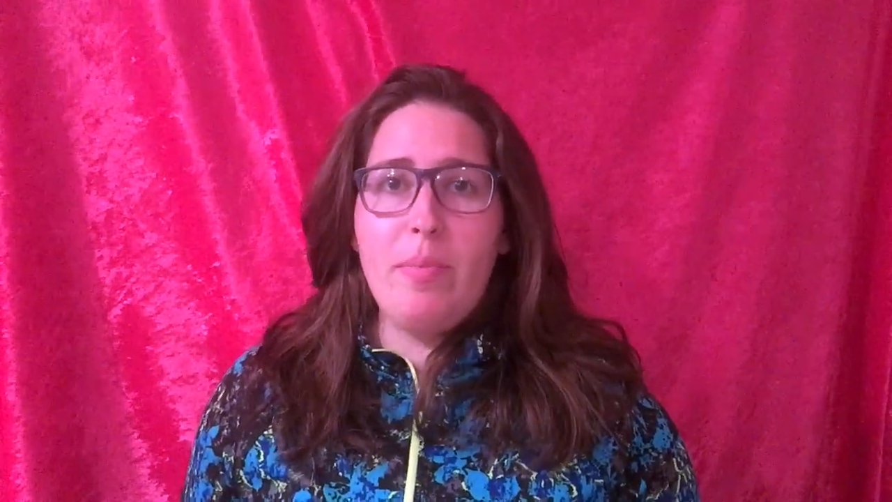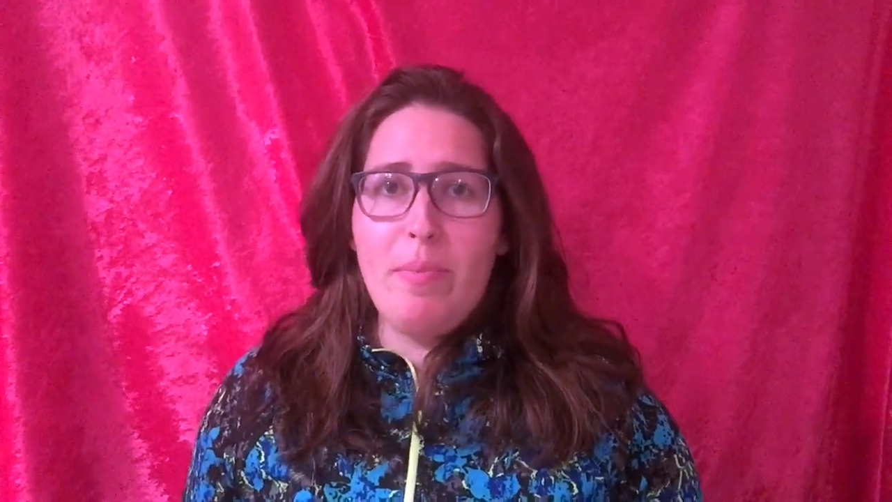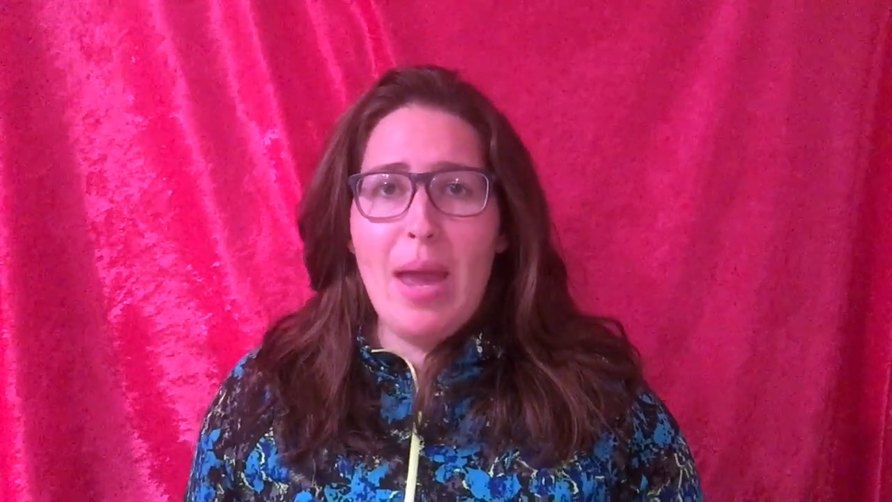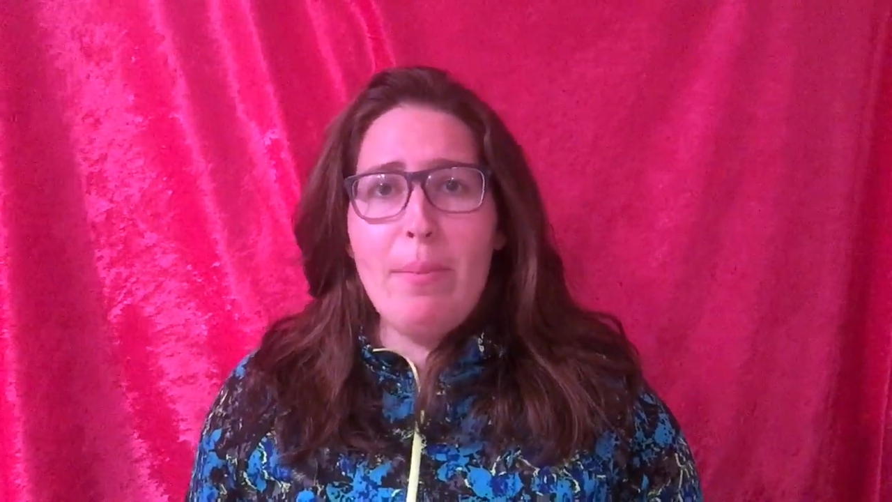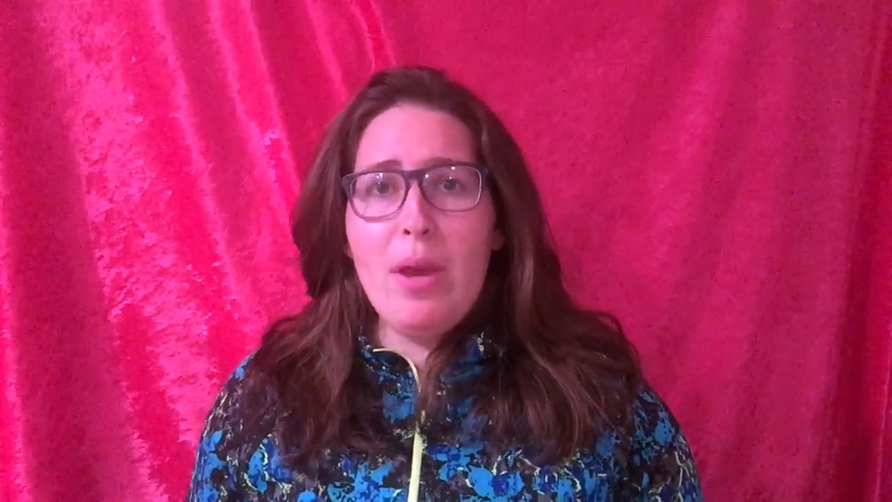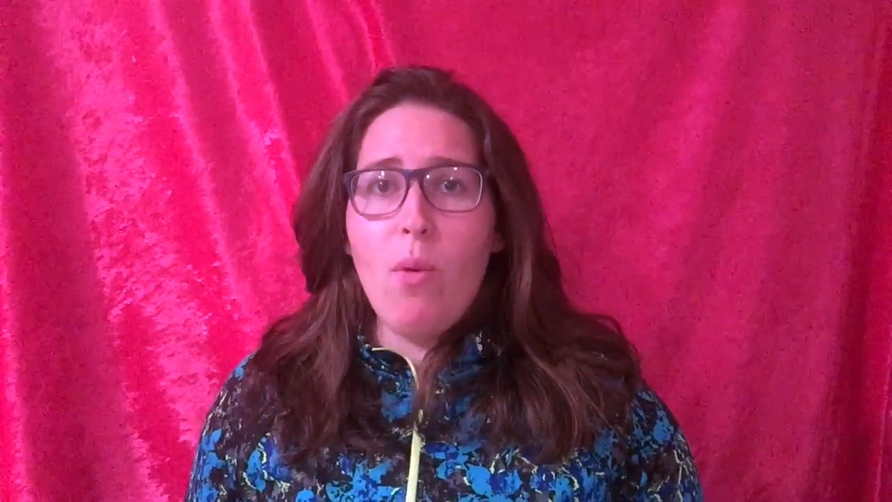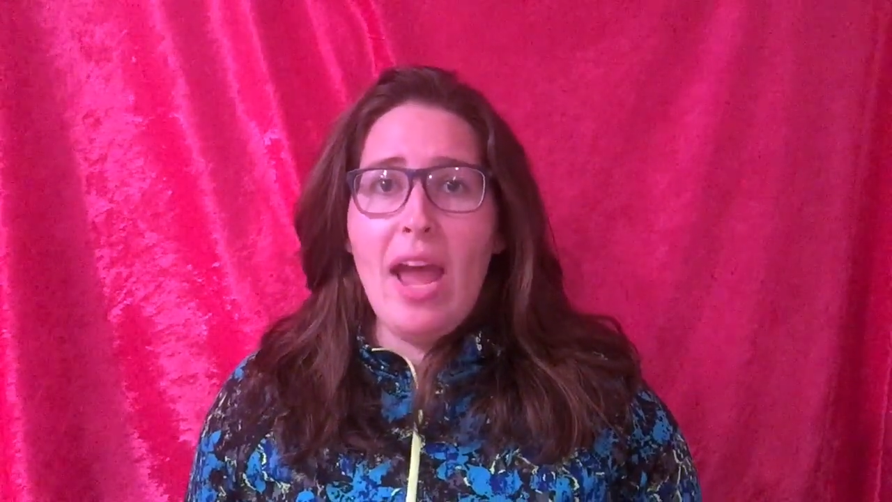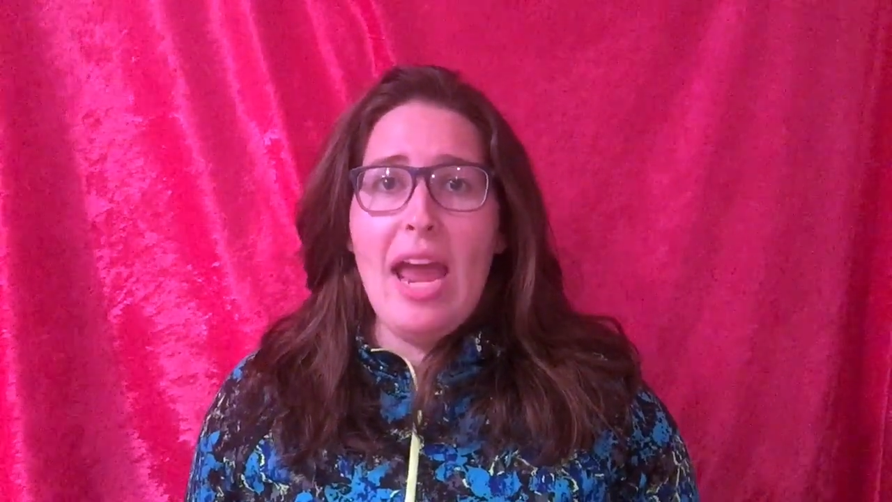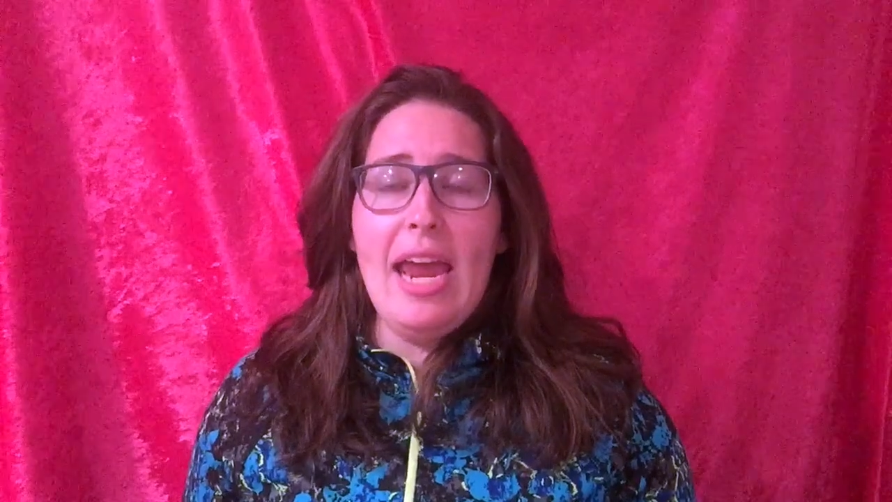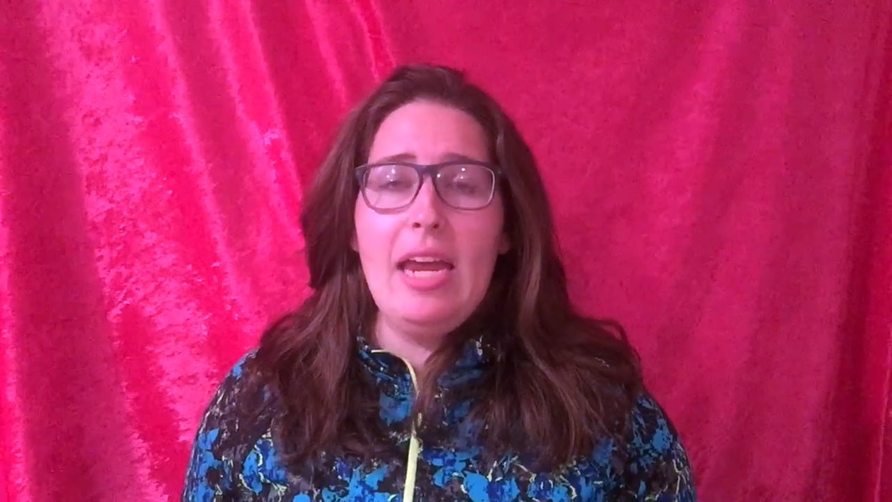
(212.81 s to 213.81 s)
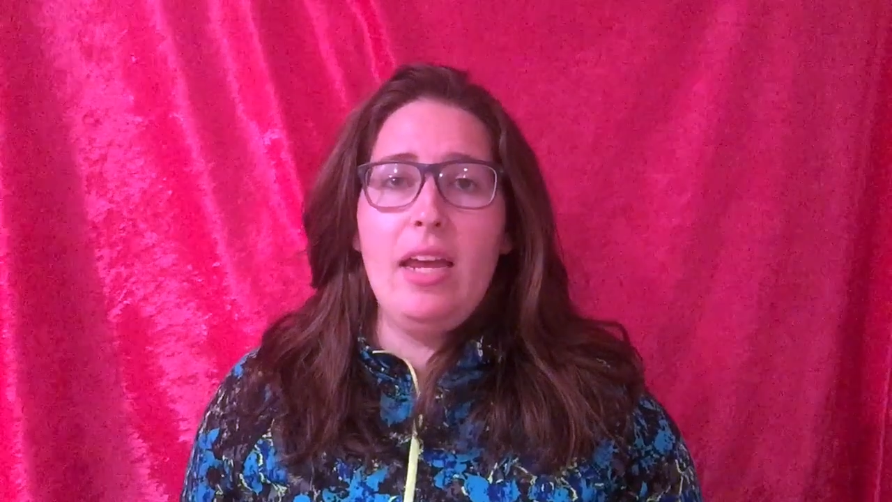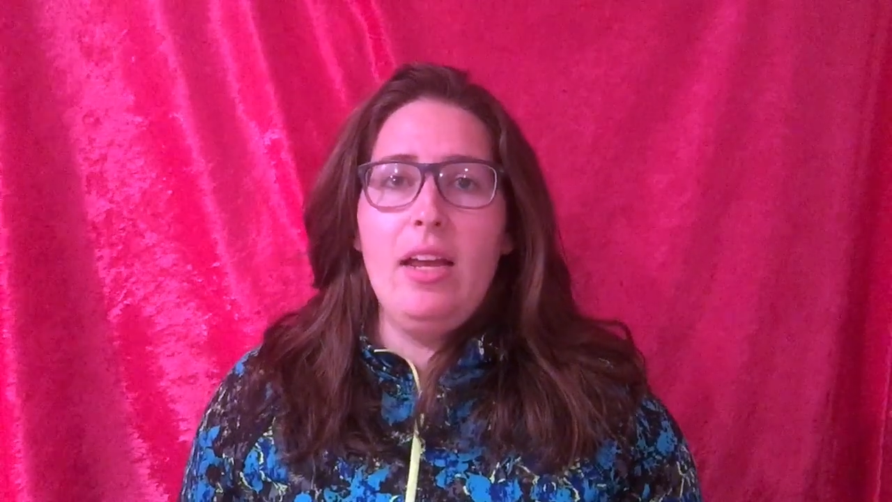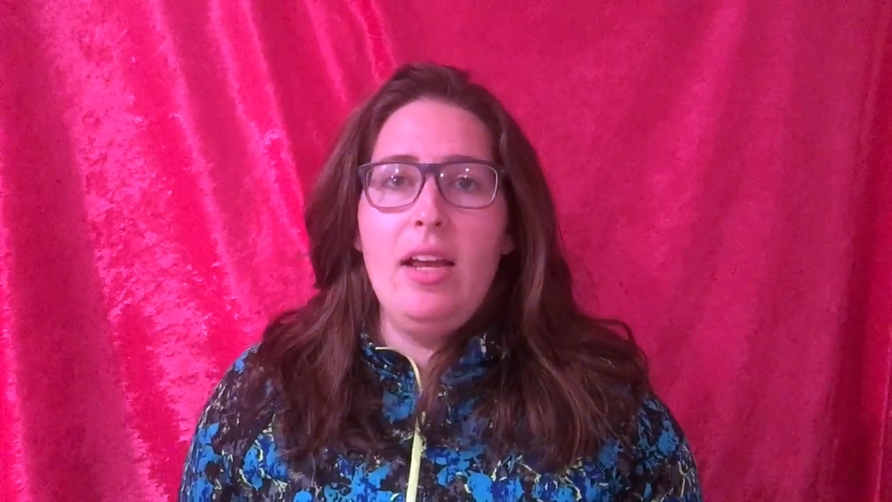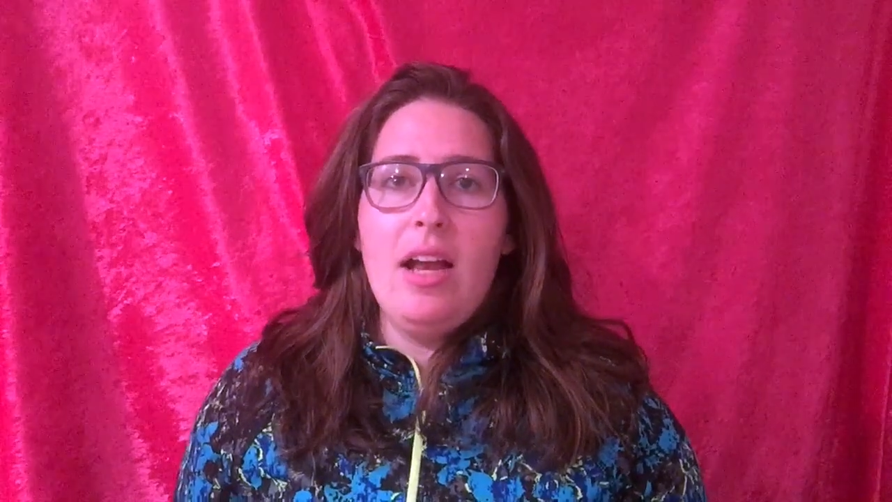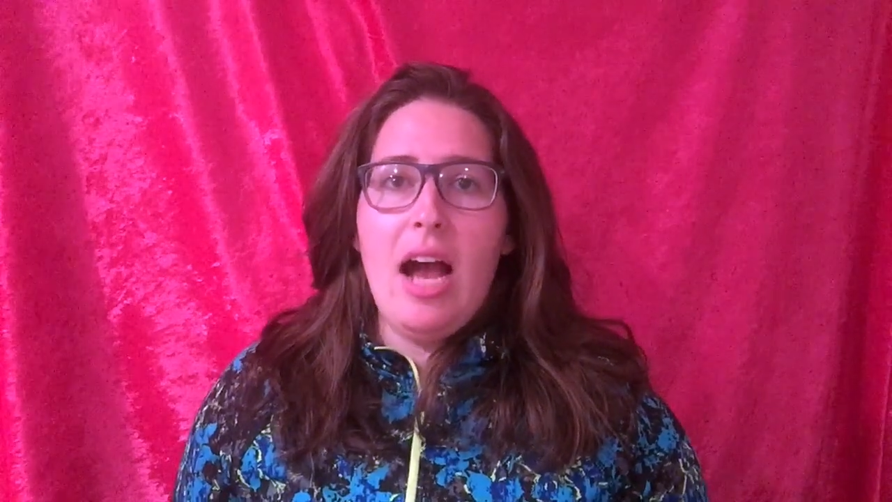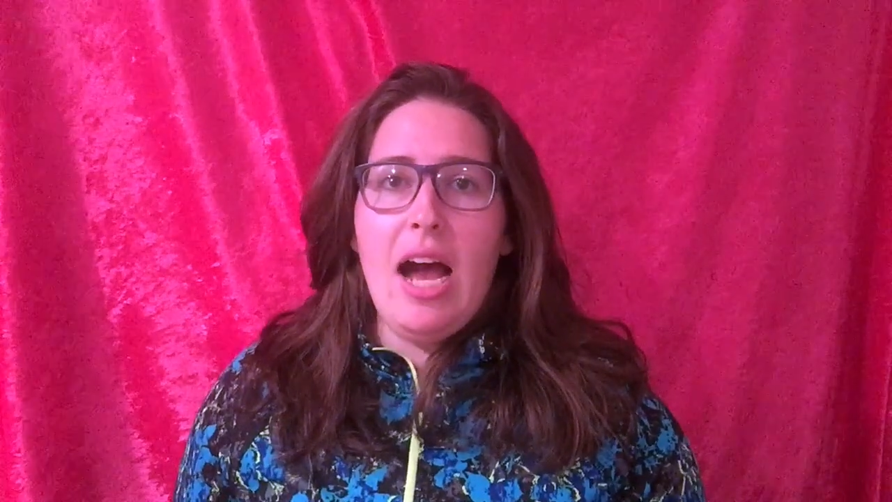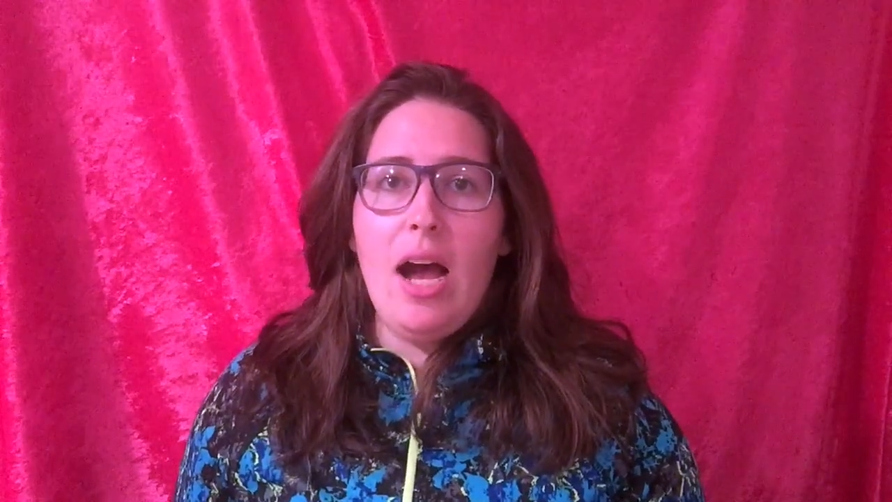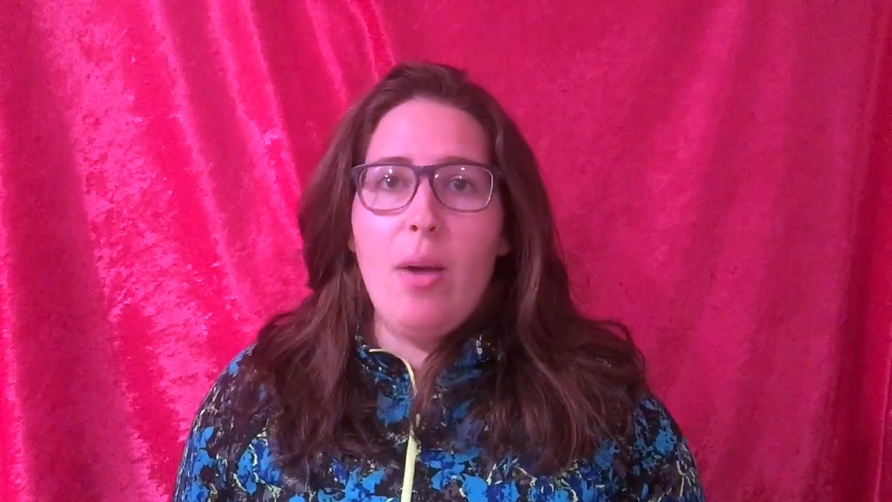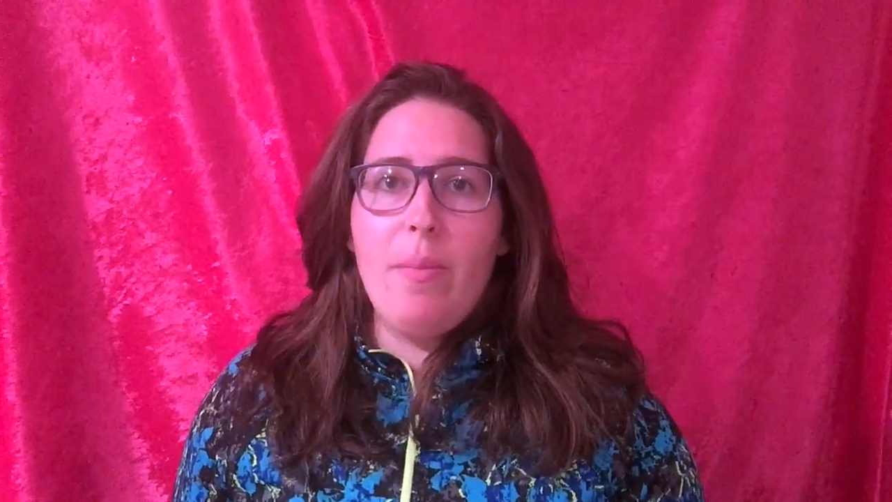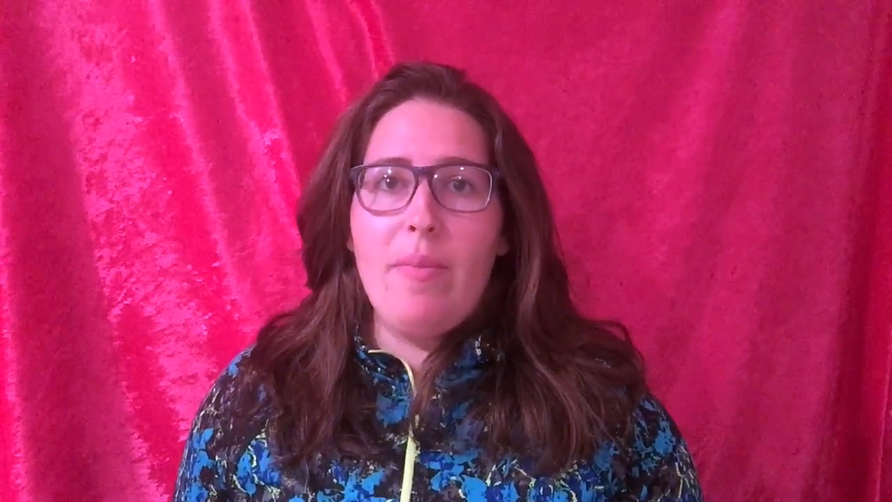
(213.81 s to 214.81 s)
baby weight,
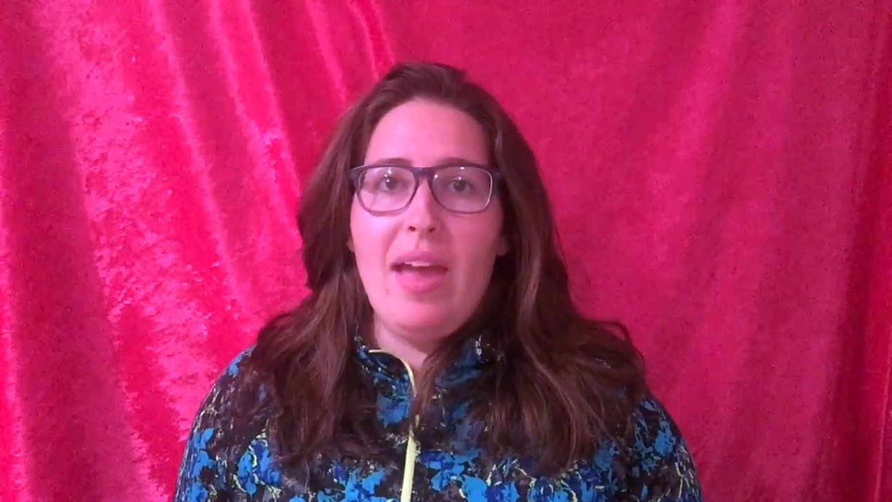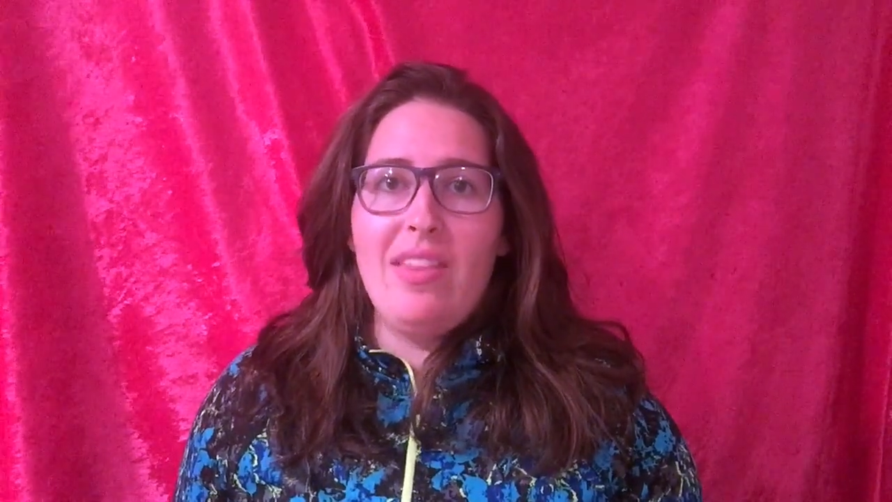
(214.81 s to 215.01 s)
and